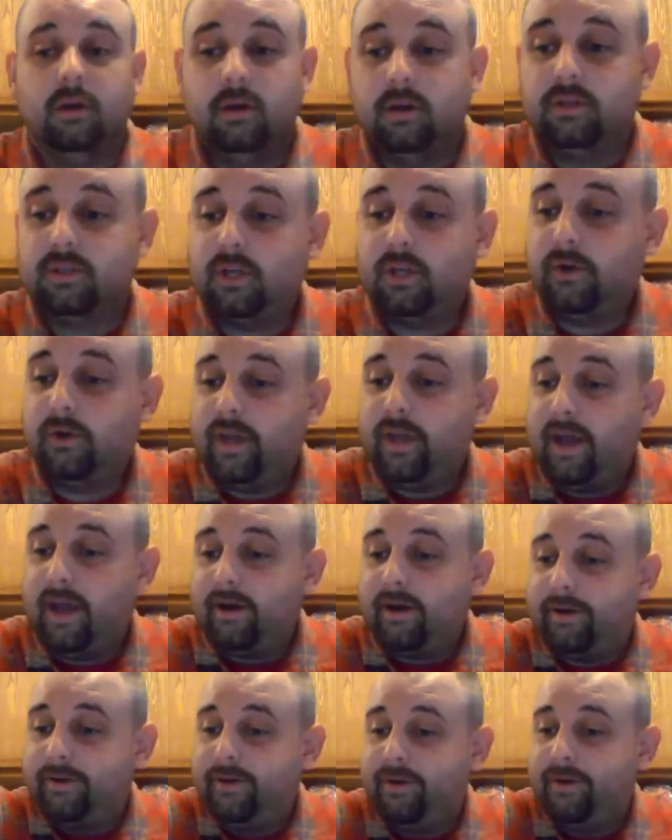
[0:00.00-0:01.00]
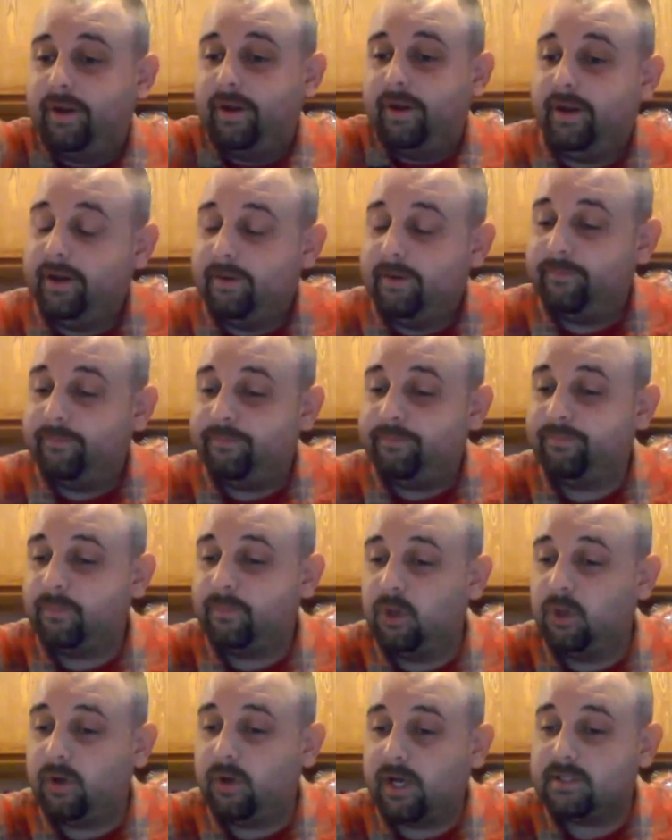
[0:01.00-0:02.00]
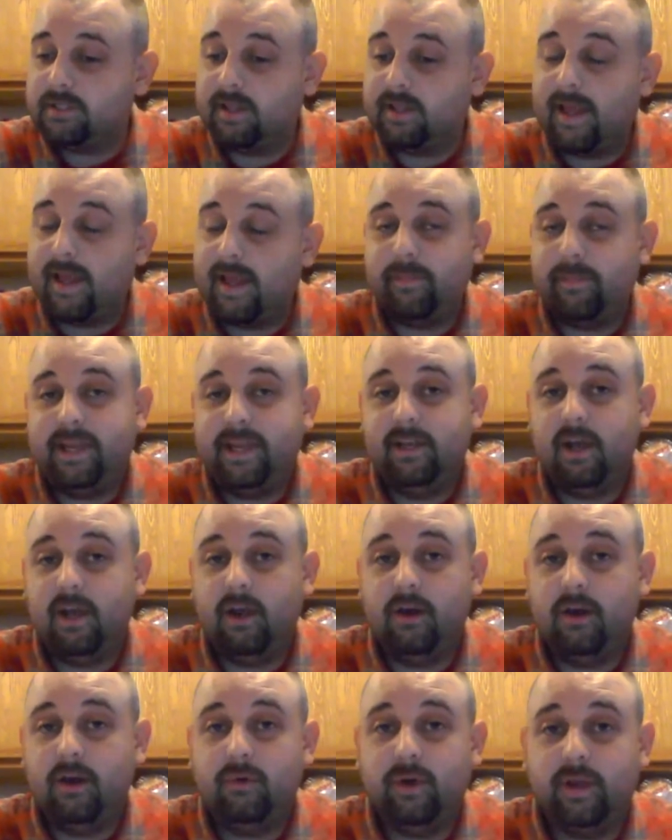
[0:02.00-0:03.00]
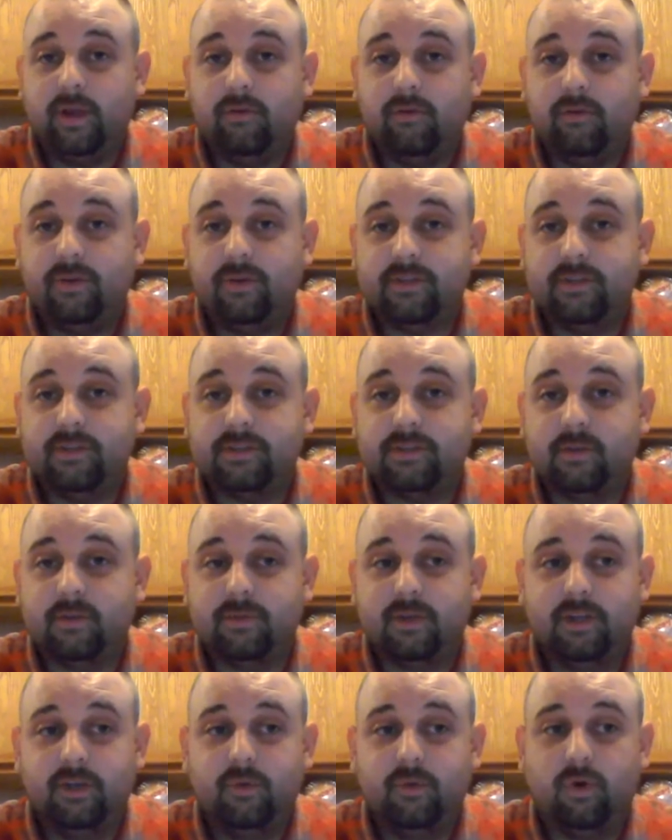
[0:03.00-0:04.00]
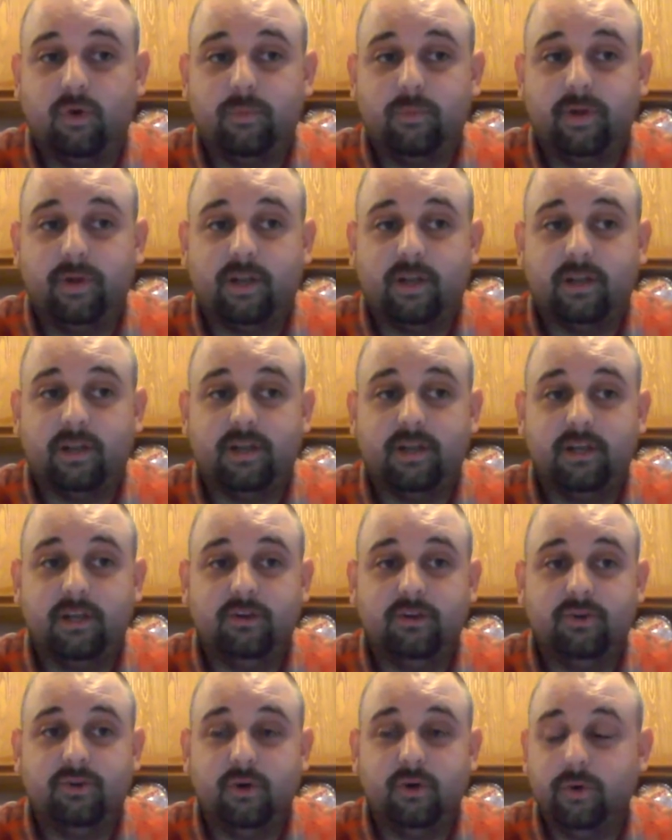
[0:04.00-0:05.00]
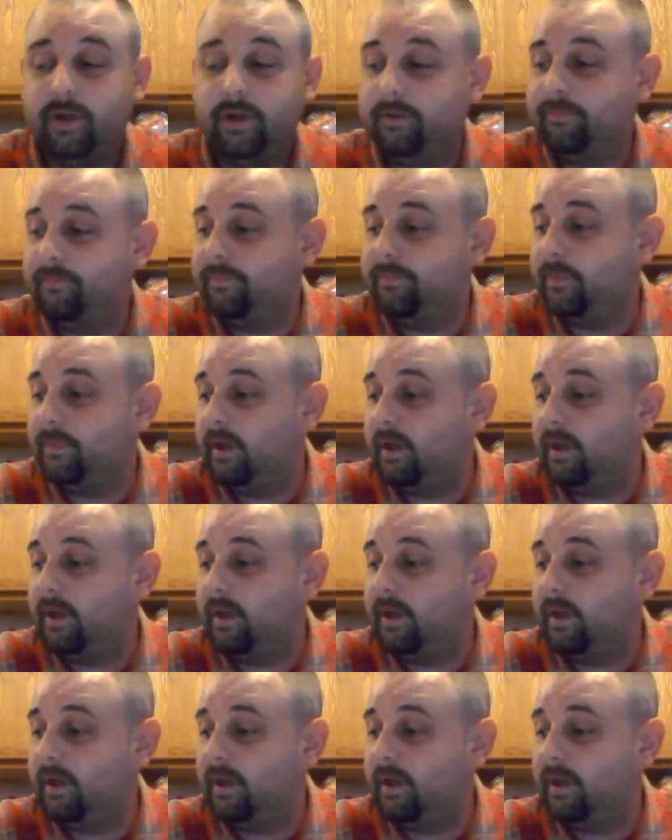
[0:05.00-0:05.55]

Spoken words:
So yeah, you guys let me know if this is something you want me to continue doing.